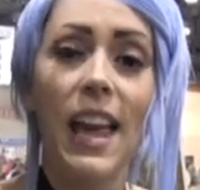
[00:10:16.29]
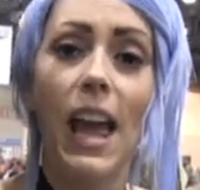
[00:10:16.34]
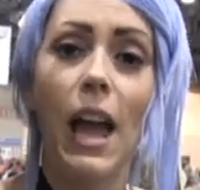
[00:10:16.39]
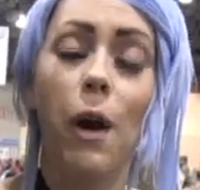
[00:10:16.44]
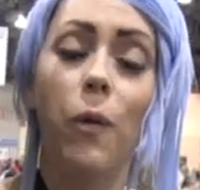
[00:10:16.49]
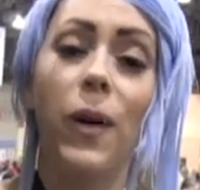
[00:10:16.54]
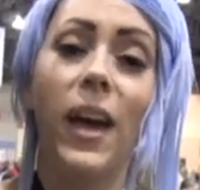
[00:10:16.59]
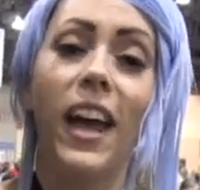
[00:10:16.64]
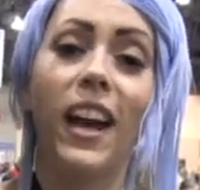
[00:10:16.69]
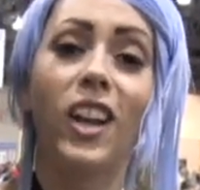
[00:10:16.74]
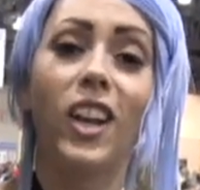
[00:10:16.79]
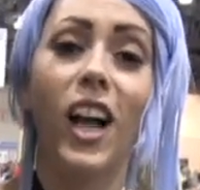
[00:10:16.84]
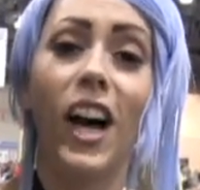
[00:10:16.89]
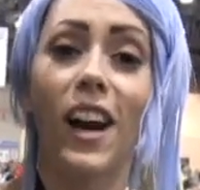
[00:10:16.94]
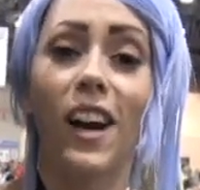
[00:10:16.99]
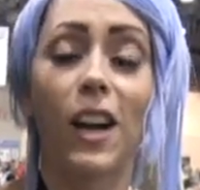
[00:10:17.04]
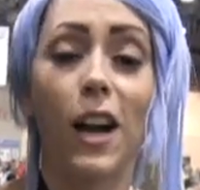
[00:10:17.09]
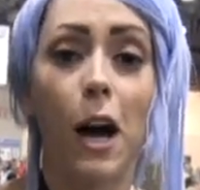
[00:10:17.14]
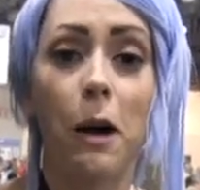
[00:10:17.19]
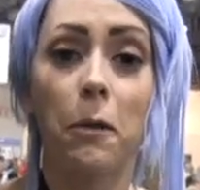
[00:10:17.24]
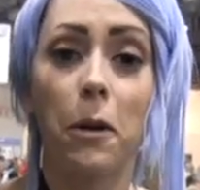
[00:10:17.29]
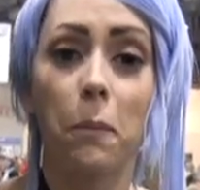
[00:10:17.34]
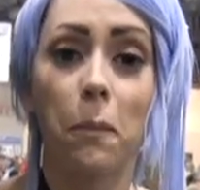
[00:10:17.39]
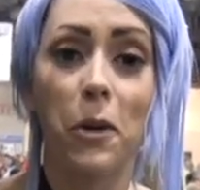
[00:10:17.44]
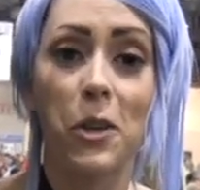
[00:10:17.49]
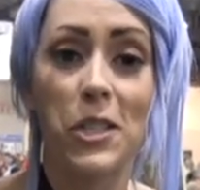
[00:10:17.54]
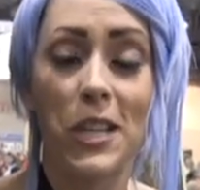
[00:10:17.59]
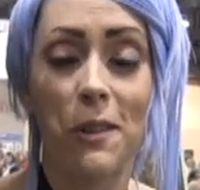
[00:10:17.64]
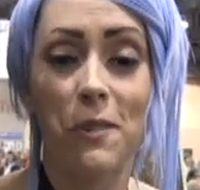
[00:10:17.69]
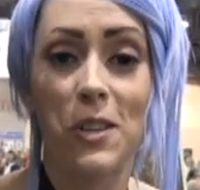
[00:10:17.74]
And we had a lot of comic
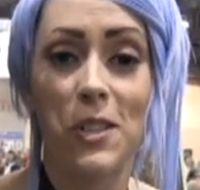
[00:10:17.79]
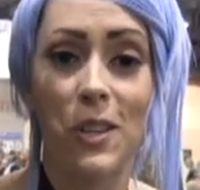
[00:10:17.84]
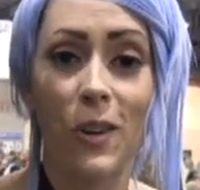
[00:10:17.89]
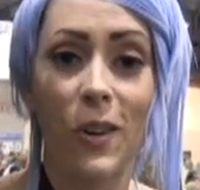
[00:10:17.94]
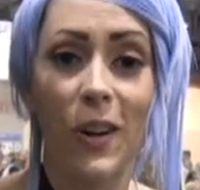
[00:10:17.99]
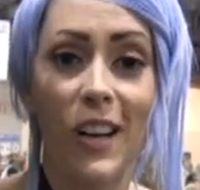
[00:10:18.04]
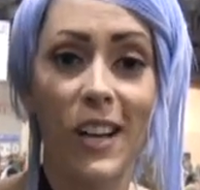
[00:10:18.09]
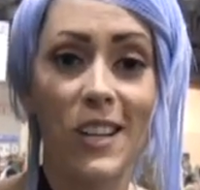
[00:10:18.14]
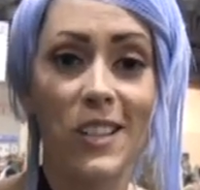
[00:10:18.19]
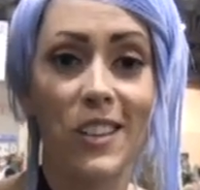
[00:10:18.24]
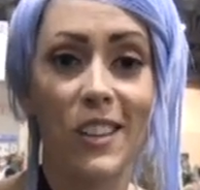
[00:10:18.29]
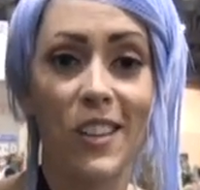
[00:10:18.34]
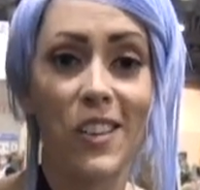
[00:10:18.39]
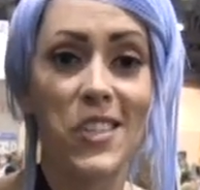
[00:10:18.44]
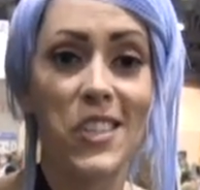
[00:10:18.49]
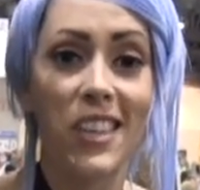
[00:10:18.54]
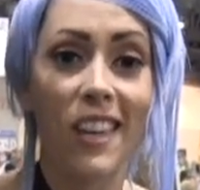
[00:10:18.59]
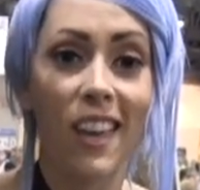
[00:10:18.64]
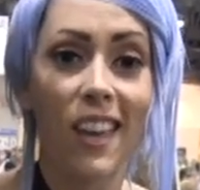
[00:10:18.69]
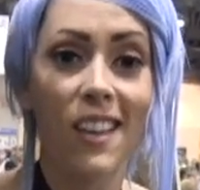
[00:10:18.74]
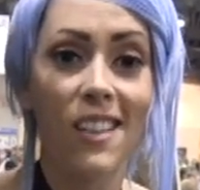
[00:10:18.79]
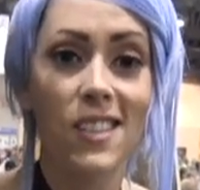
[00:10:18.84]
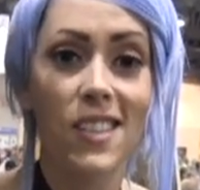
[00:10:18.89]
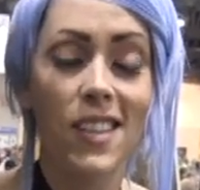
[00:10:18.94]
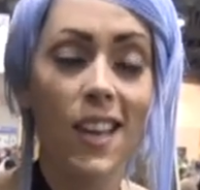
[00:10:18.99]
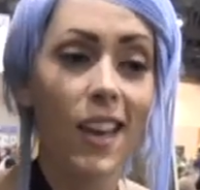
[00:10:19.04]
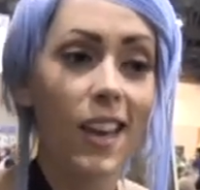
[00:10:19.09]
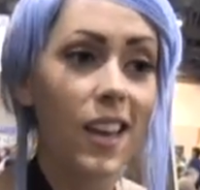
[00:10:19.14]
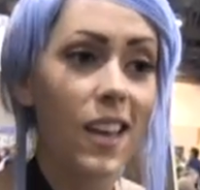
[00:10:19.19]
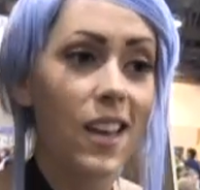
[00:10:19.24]
books that were donated to those
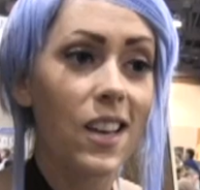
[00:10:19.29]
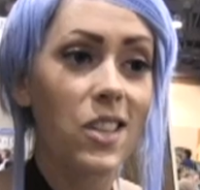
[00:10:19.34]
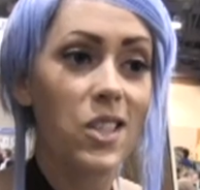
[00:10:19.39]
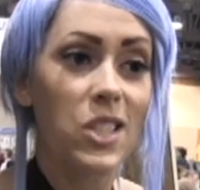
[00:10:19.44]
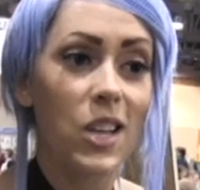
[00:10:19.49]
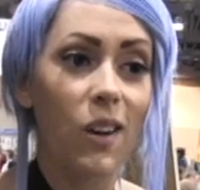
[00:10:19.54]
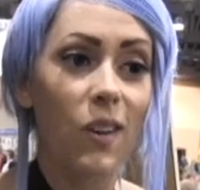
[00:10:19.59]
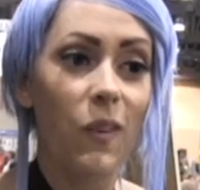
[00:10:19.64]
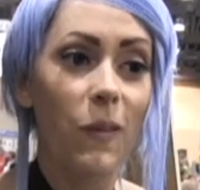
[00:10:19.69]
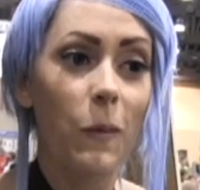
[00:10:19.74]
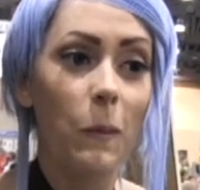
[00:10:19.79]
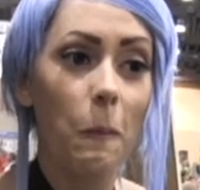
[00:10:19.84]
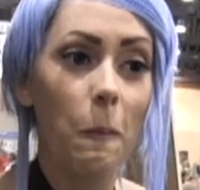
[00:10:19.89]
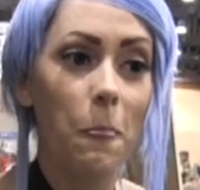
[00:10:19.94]
kids. So